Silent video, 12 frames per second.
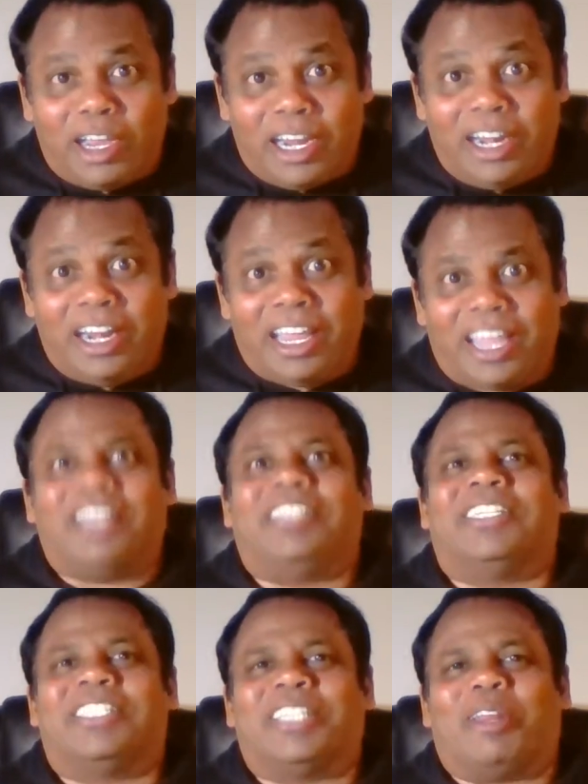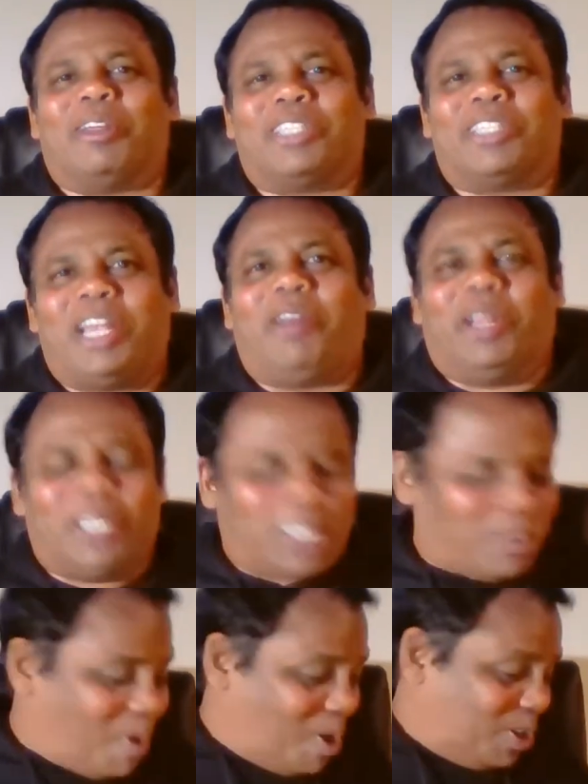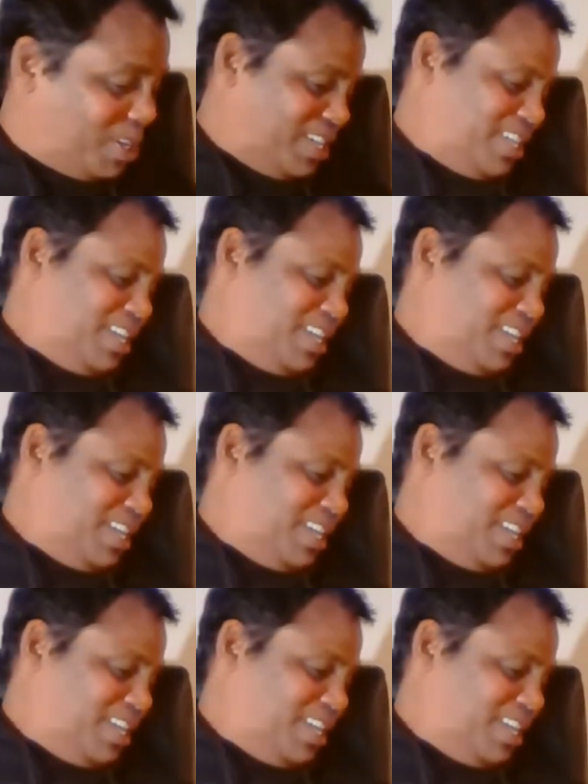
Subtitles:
Indications that you're serious about